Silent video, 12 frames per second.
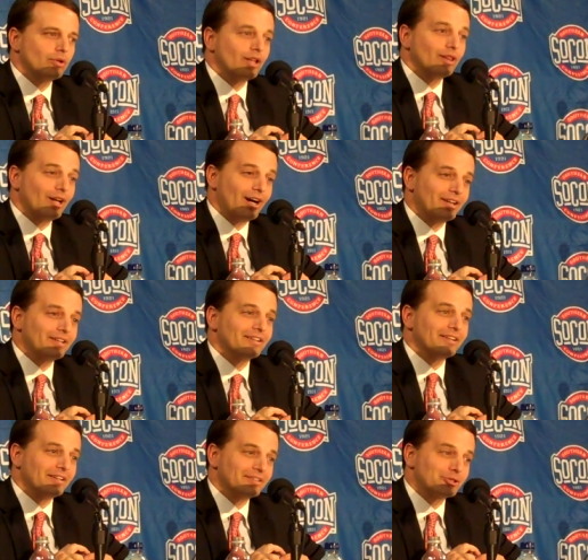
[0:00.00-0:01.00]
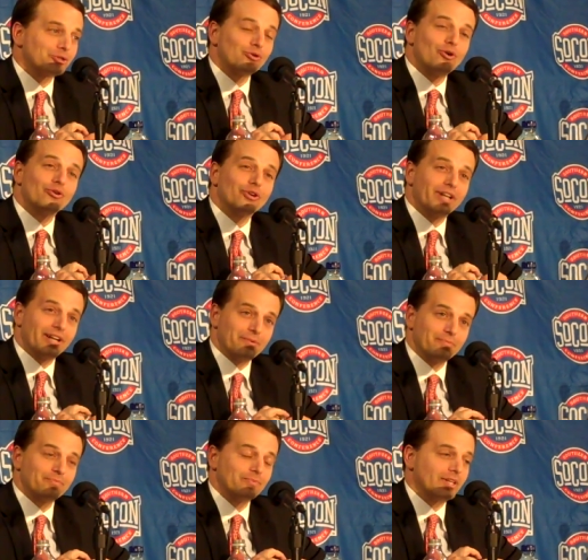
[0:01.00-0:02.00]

a lot stronger now.